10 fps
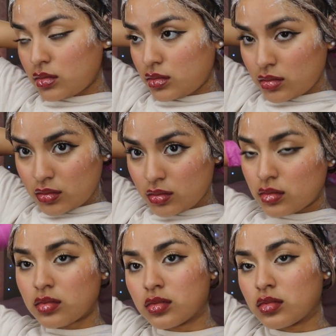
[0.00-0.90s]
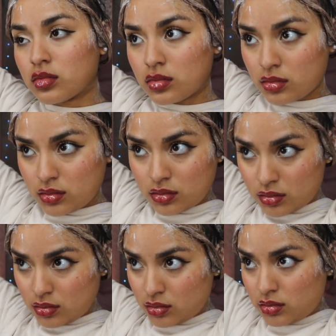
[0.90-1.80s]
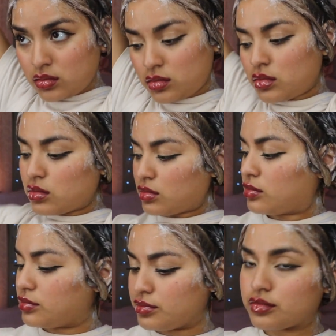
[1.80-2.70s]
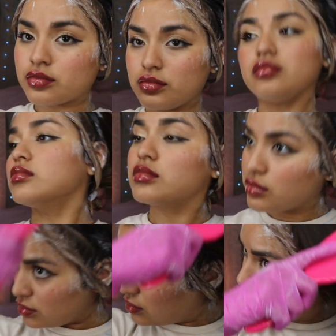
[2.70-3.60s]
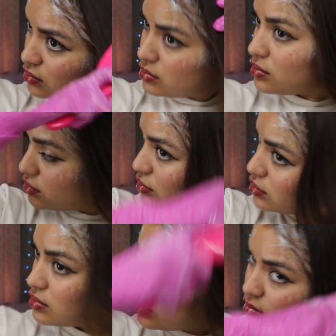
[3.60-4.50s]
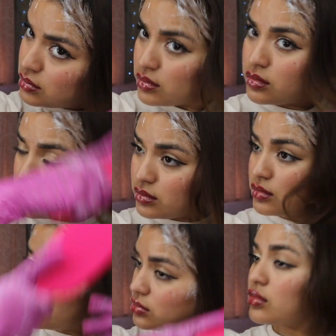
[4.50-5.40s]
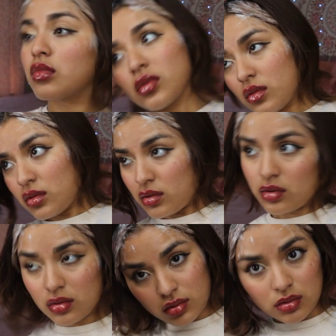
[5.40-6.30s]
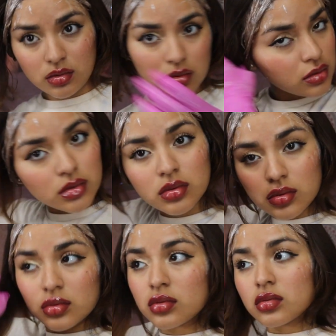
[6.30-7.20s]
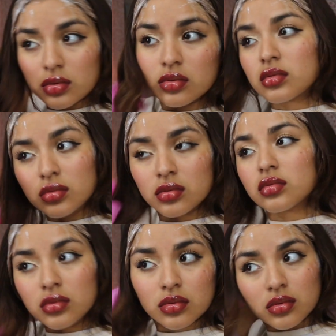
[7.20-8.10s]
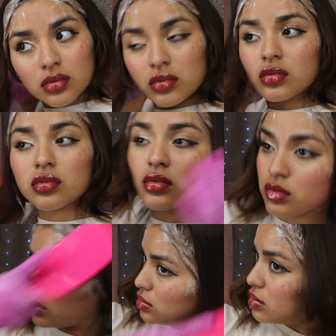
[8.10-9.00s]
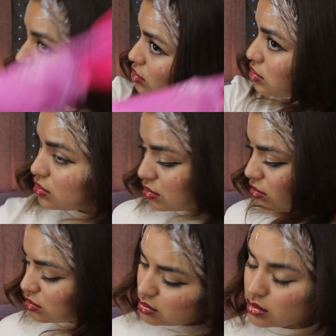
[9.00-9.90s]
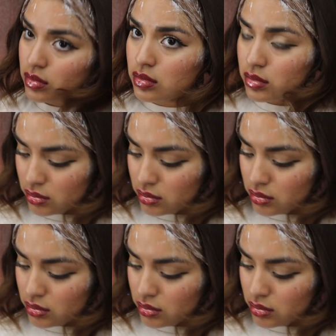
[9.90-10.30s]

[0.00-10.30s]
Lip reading: But yeah, I'm just applying the color remover all over my hair, and that's pretty much it.